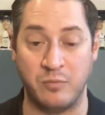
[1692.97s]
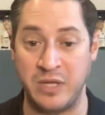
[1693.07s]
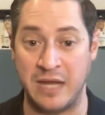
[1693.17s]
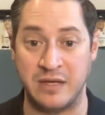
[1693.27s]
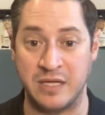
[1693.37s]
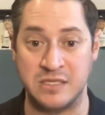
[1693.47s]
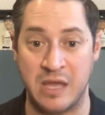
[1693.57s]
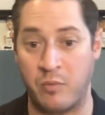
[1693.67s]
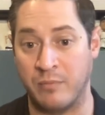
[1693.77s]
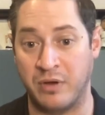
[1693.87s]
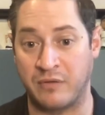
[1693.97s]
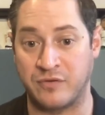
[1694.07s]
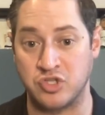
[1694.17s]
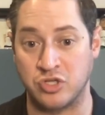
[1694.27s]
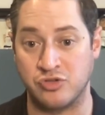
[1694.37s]
we had kids that were booked
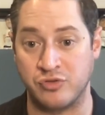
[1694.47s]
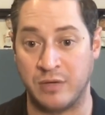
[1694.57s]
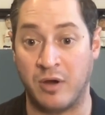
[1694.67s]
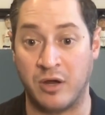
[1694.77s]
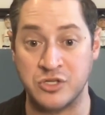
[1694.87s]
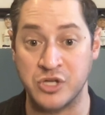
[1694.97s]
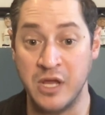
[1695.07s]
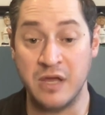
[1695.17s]
for surgery in March